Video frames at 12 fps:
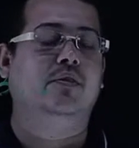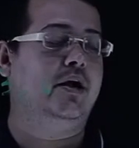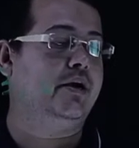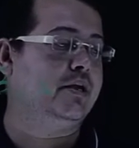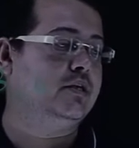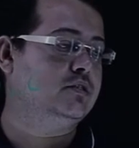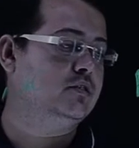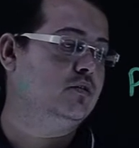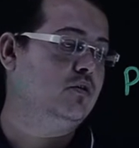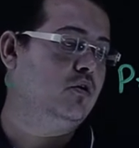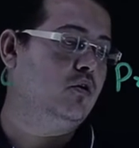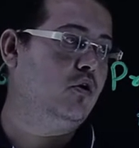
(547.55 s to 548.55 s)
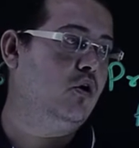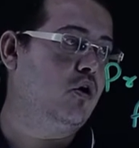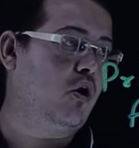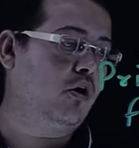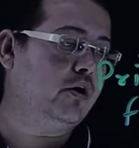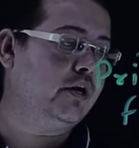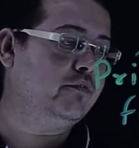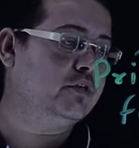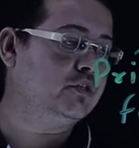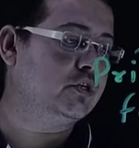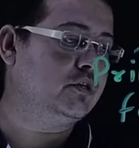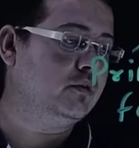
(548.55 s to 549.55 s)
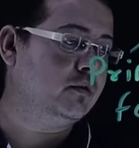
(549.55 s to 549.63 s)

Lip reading: that is long division,